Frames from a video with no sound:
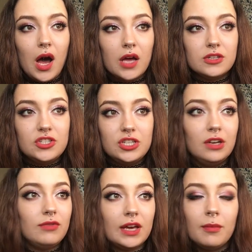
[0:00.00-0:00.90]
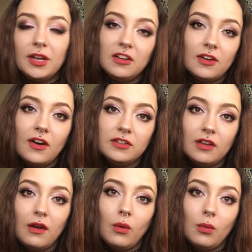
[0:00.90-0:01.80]
she recommended that I
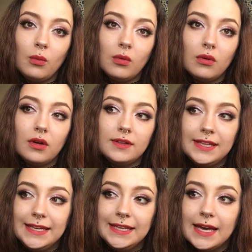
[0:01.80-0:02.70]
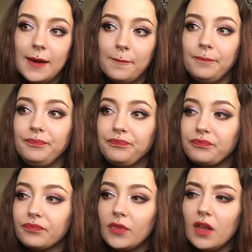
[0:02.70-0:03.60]
do the
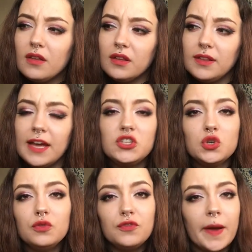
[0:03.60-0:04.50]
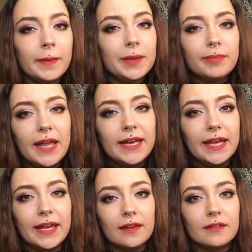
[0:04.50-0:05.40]
natural family
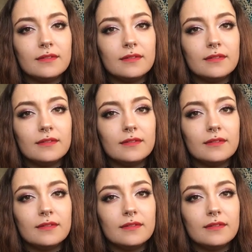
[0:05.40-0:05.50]
planning.